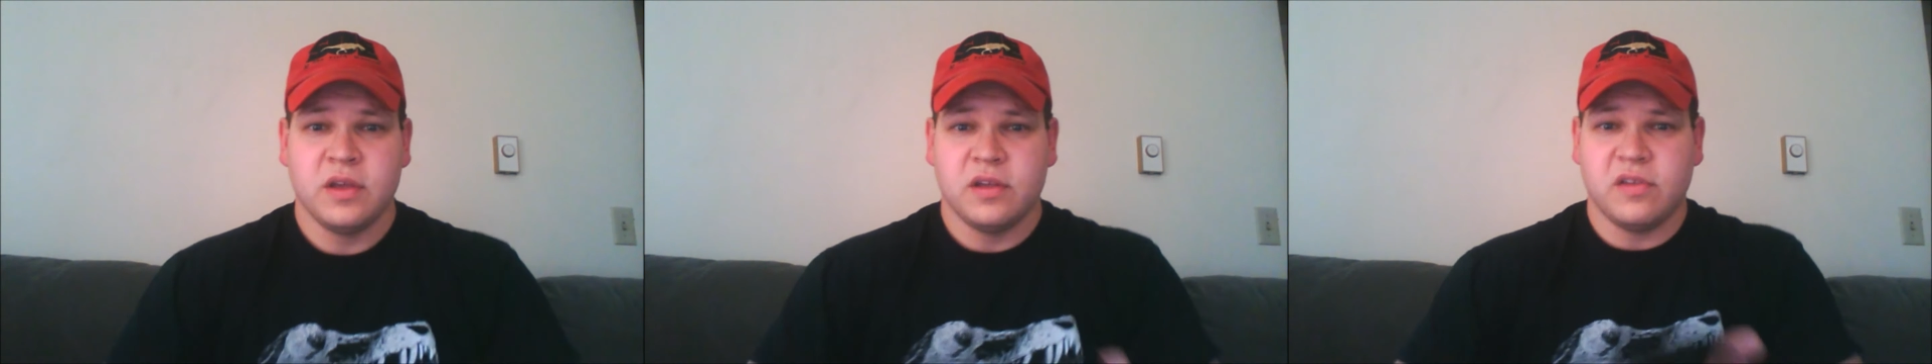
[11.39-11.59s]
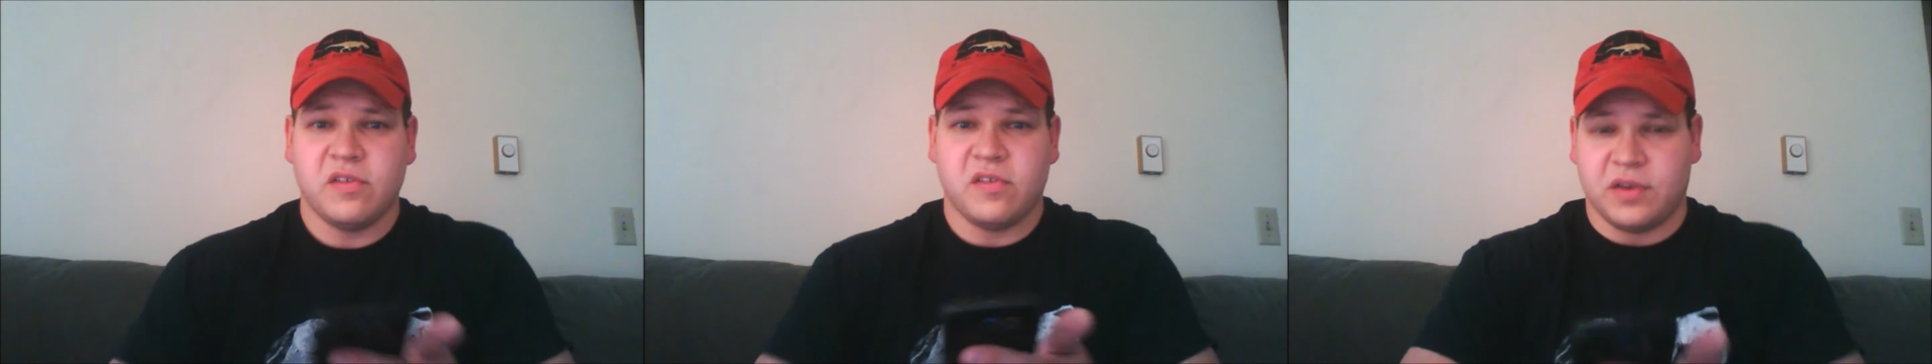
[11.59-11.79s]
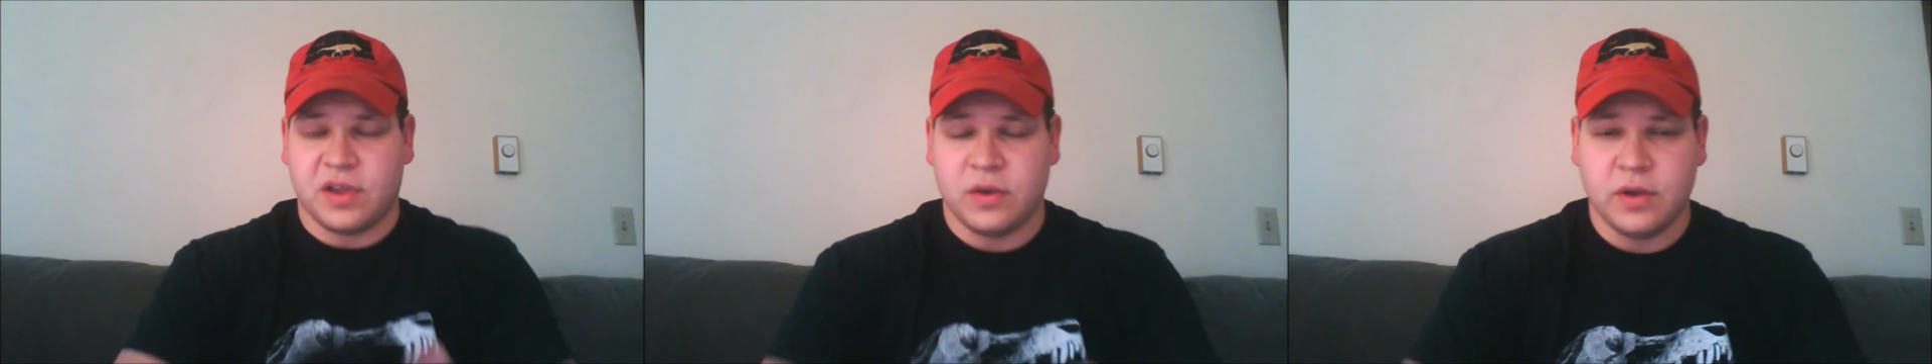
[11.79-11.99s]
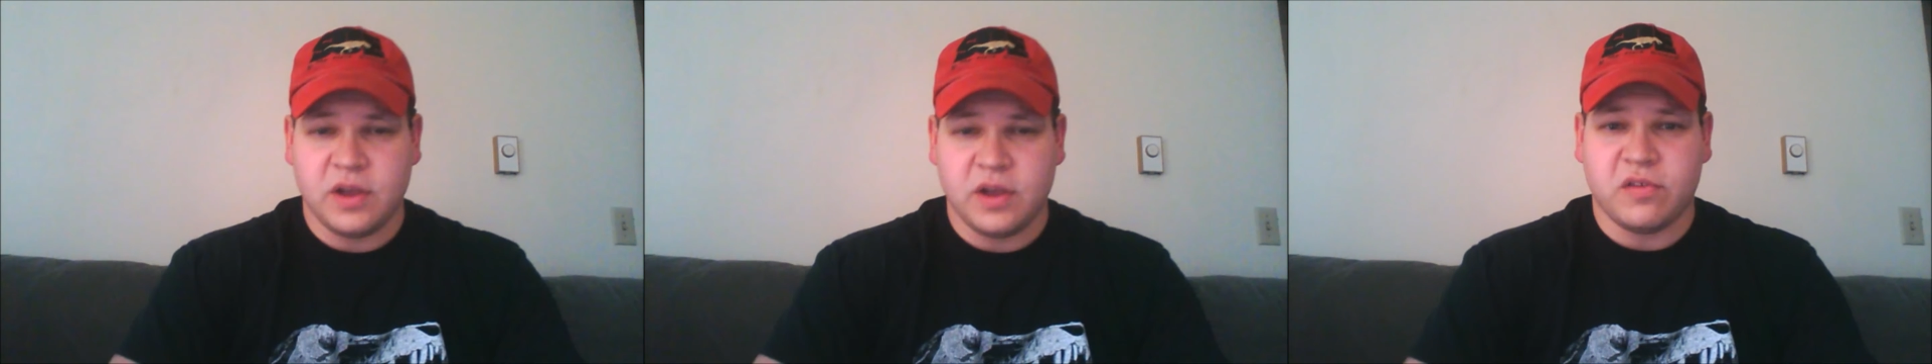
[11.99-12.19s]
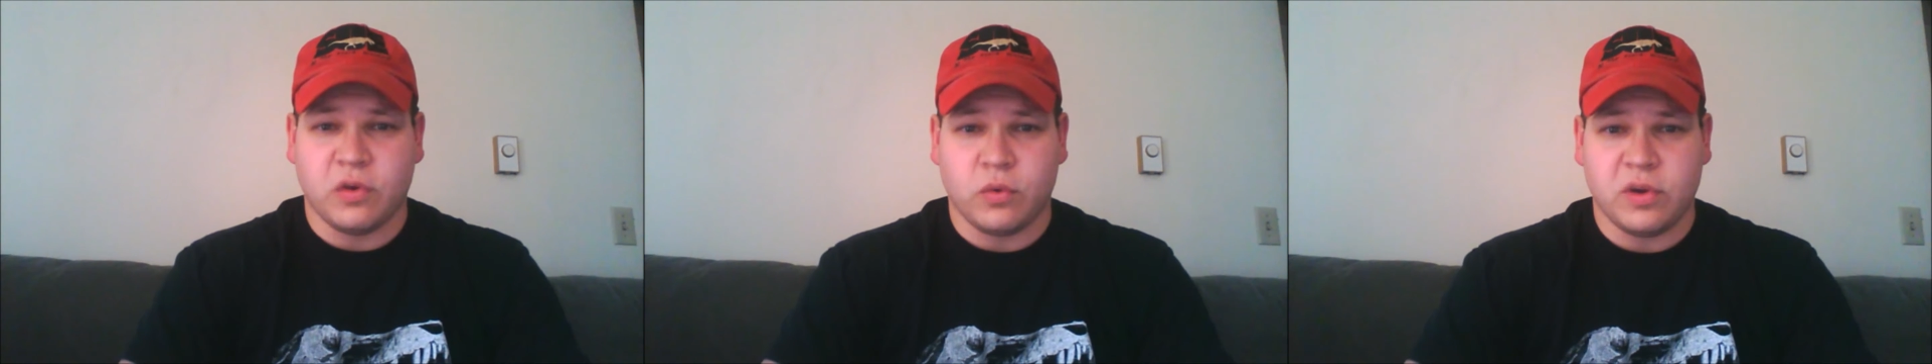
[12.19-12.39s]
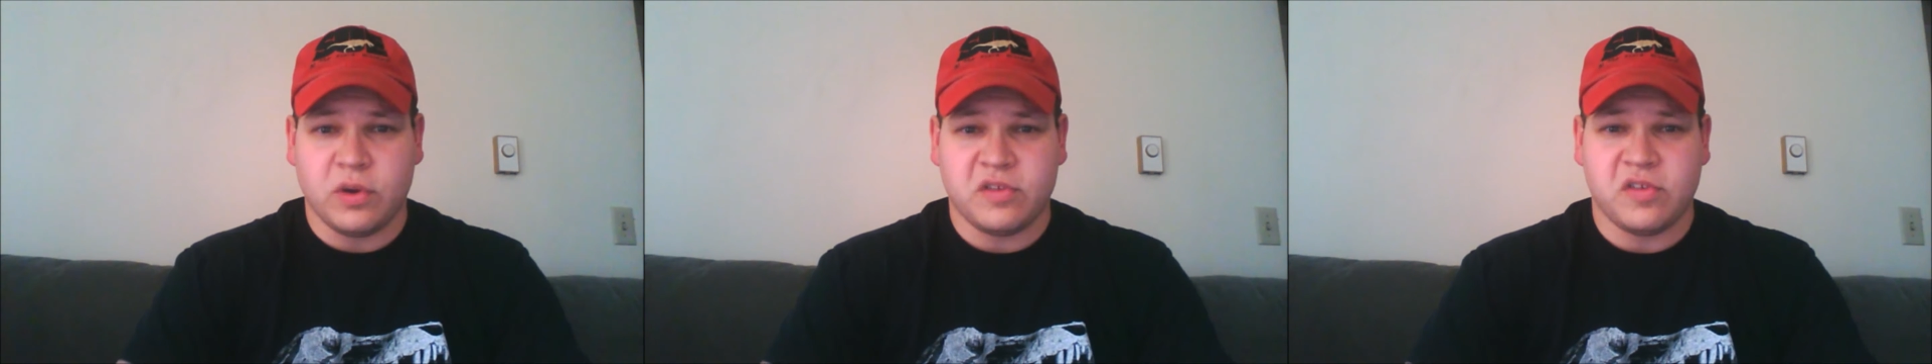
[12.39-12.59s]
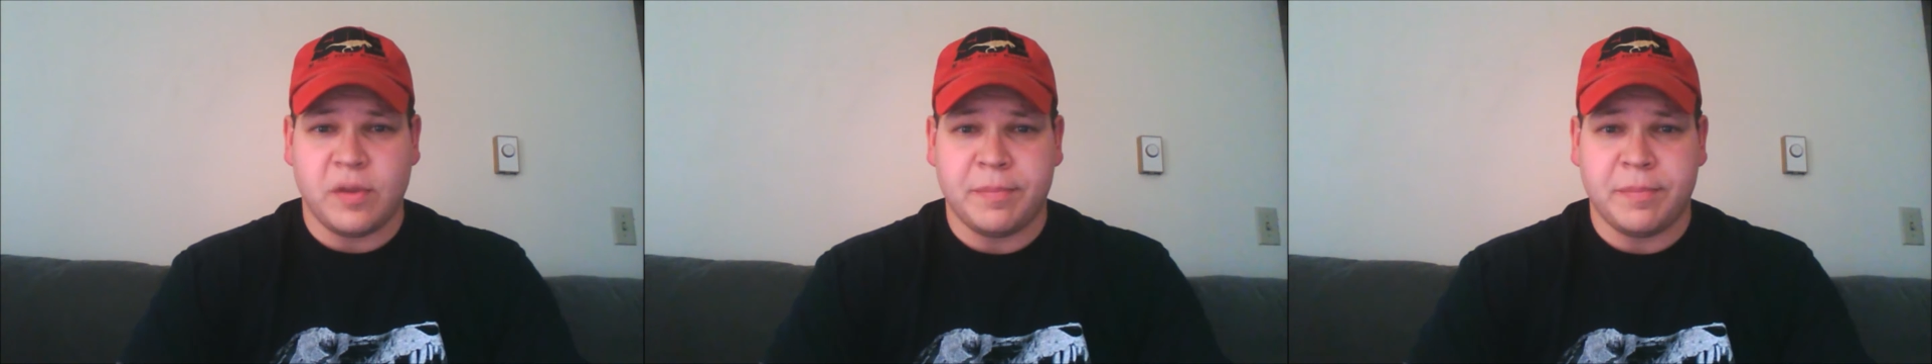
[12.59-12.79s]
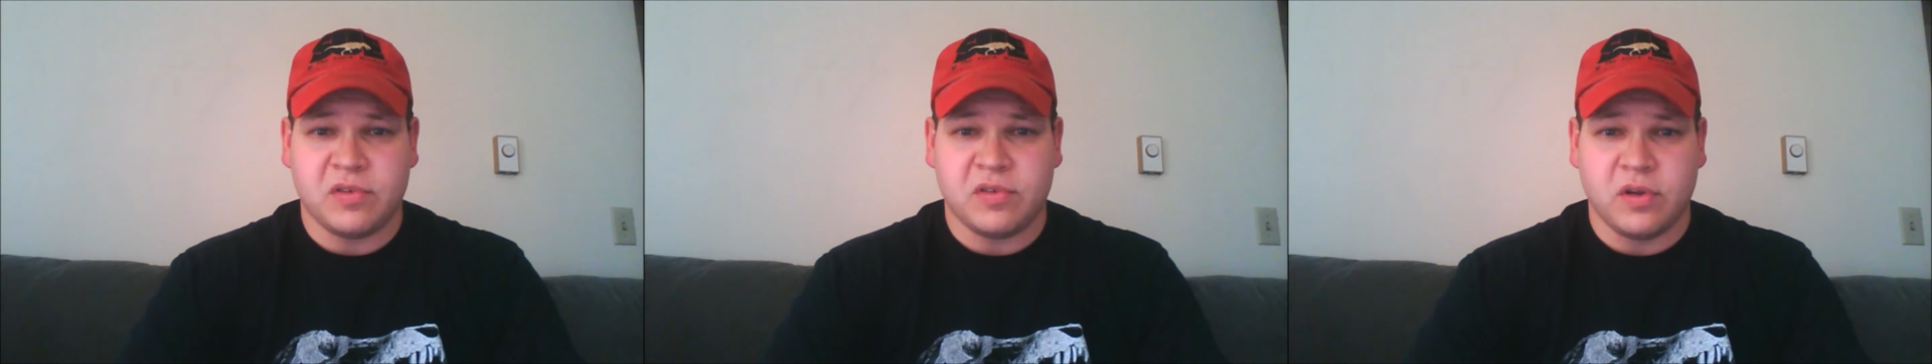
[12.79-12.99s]
This is a answering
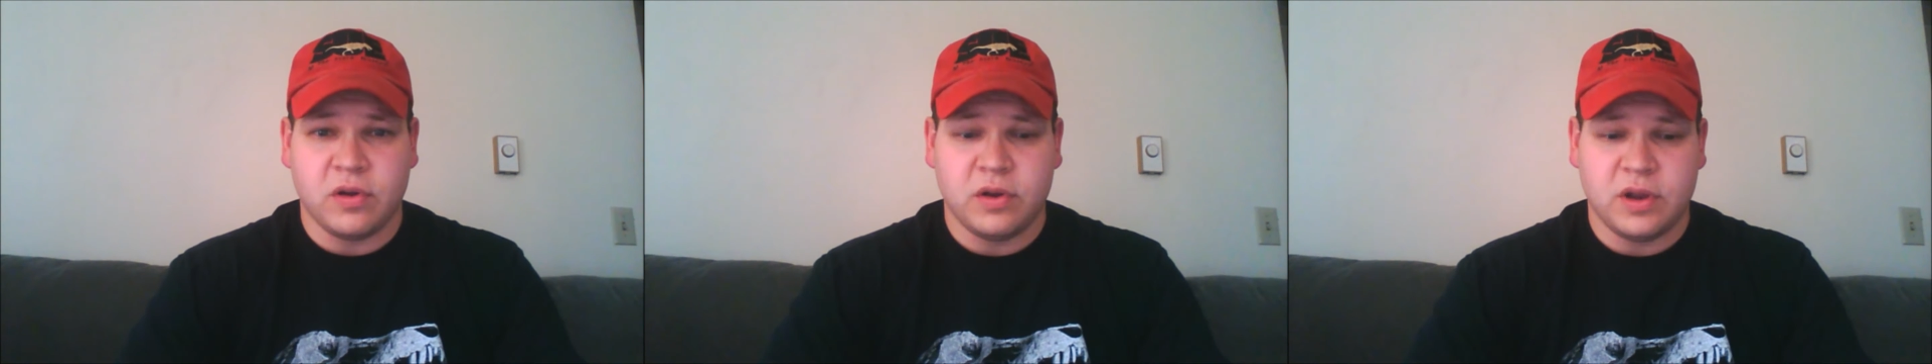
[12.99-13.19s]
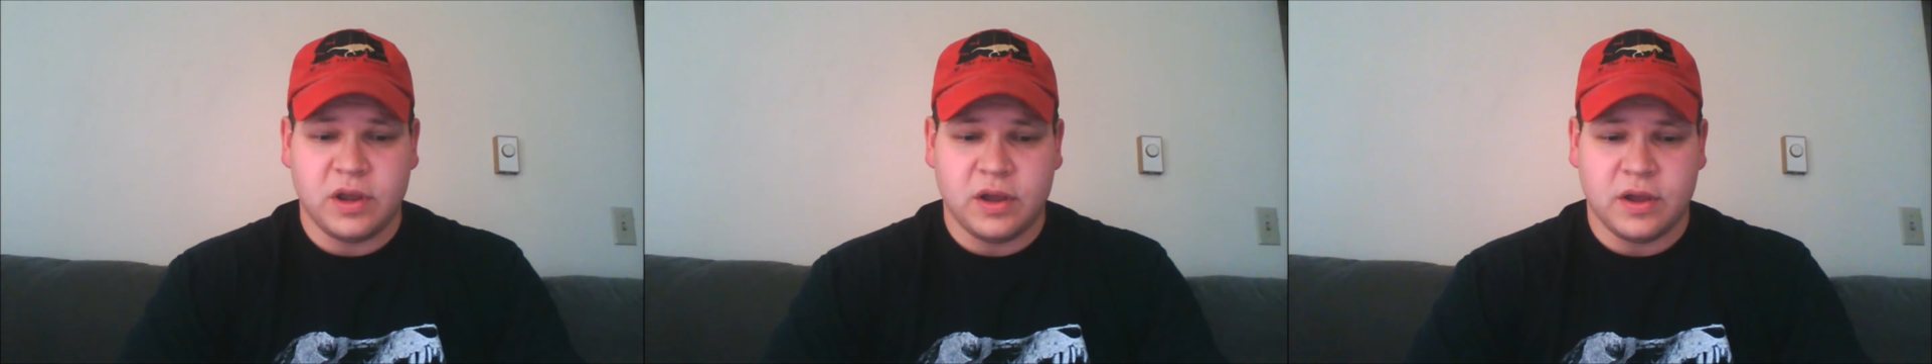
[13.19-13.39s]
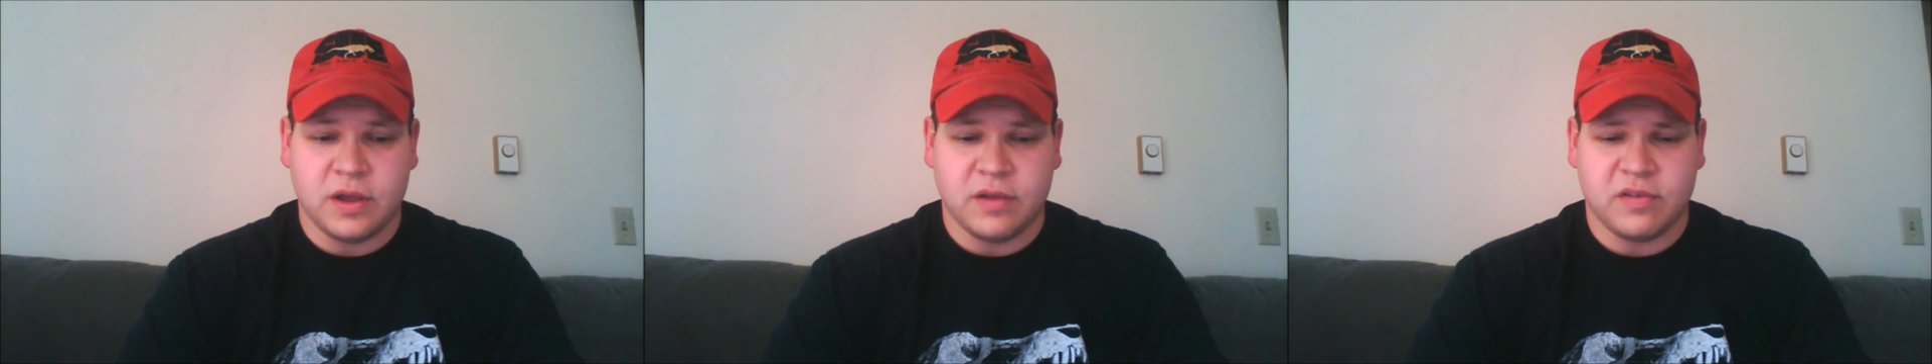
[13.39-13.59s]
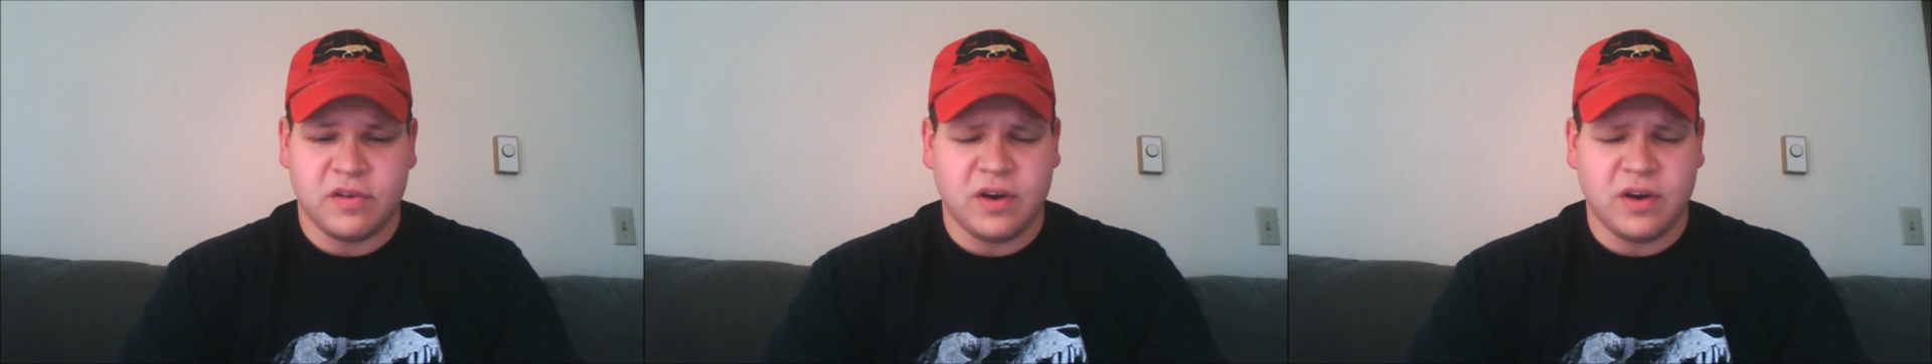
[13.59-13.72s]
questions episode.